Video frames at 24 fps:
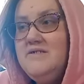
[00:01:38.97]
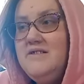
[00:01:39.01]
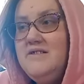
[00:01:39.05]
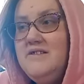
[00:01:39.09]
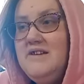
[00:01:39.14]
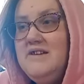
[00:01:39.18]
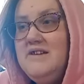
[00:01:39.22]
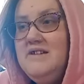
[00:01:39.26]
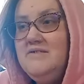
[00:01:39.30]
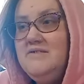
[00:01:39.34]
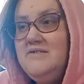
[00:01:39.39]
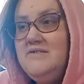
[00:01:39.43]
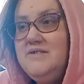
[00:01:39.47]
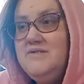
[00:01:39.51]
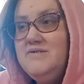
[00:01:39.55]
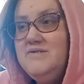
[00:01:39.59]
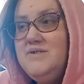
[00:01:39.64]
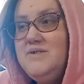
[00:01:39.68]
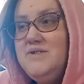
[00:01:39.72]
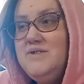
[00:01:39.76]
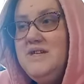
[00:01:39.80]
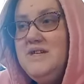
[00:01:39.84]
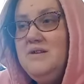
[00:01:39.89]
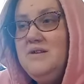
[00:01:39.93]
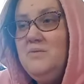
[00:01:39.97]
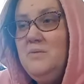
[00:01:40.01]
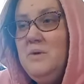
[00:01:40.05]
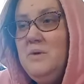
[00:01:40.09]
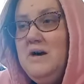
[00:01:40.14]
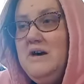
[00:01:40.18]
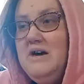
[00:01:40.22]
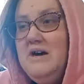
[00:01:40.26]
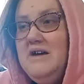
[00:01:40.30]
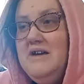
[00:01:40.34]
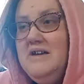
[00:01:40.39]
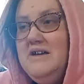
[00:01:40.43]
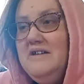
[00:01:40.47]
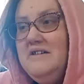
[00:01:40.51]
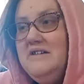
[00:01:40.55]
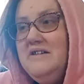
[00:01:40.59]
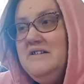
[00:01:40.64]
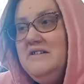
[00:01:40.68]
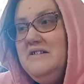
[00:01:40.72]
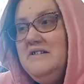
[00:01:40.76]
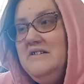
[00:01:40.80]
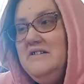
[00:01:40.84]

that I don't understand why.